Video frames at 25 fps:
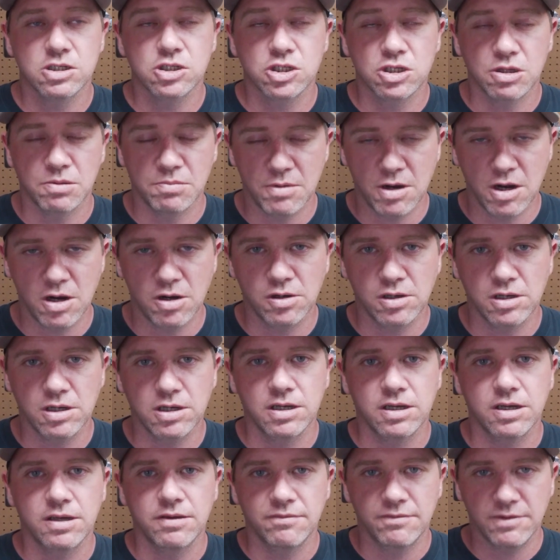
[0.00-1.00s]

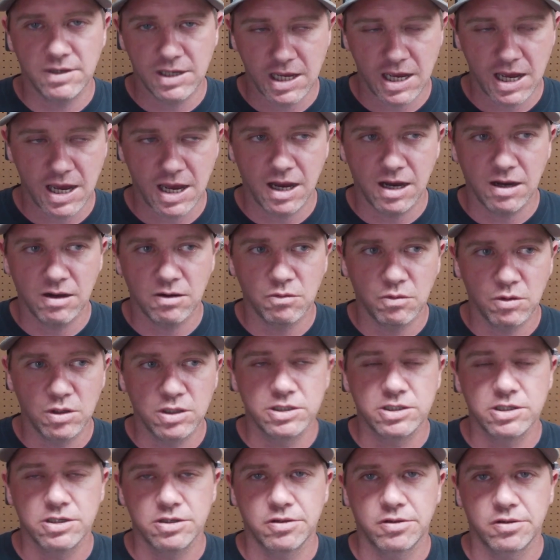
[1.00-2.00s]
Shimoda, and Vial,
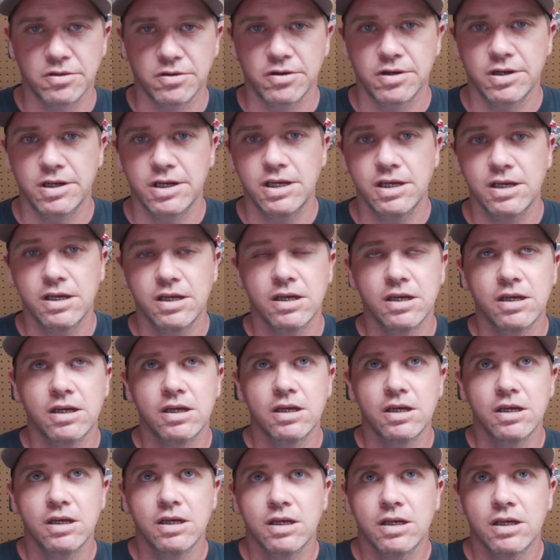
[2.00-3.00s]
1, 2, 3.
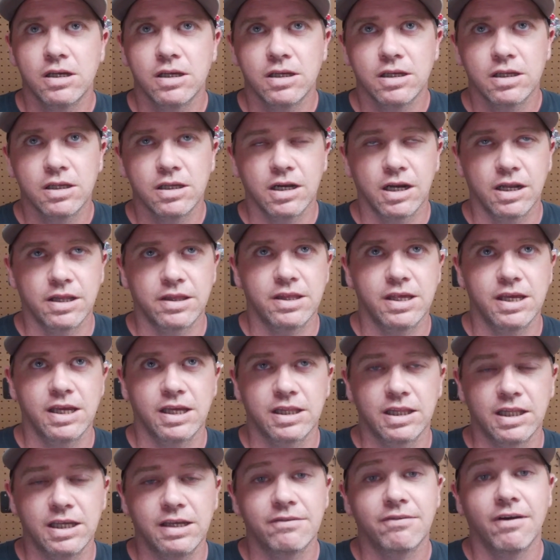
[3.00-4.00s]
And I
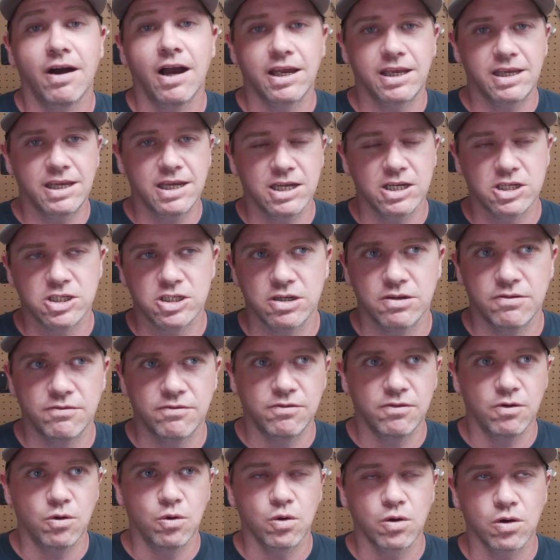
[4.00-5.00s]
think Levi Kitchen
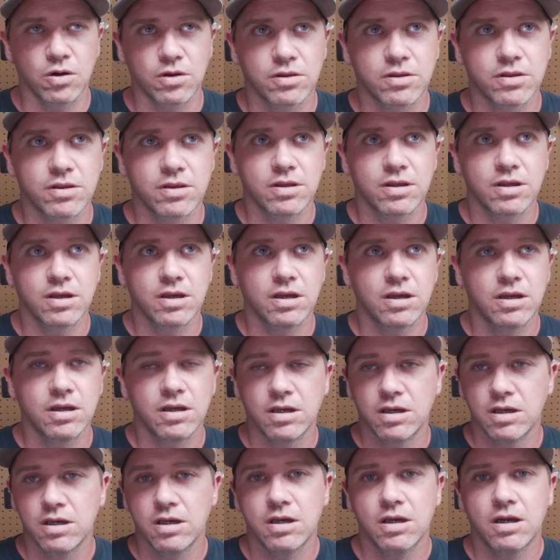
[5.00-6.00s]
4th.
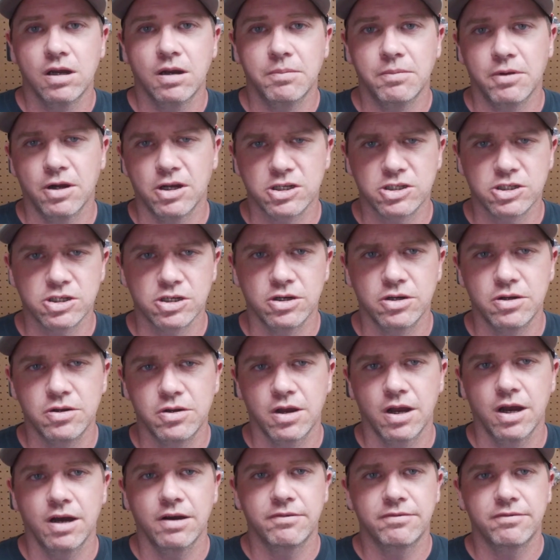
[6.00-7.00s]
I'm not sure who
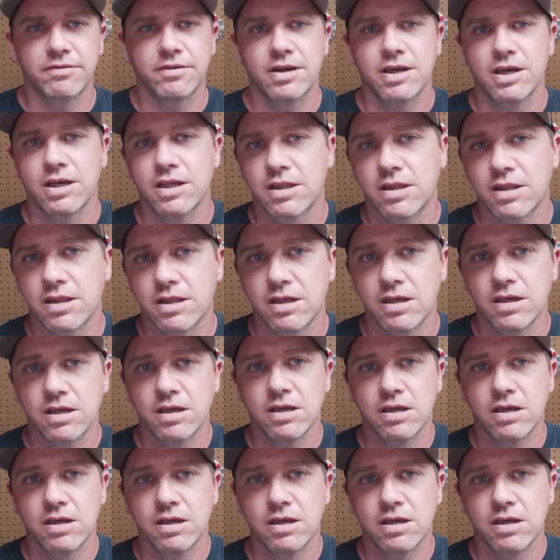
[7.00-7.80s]
got 5th.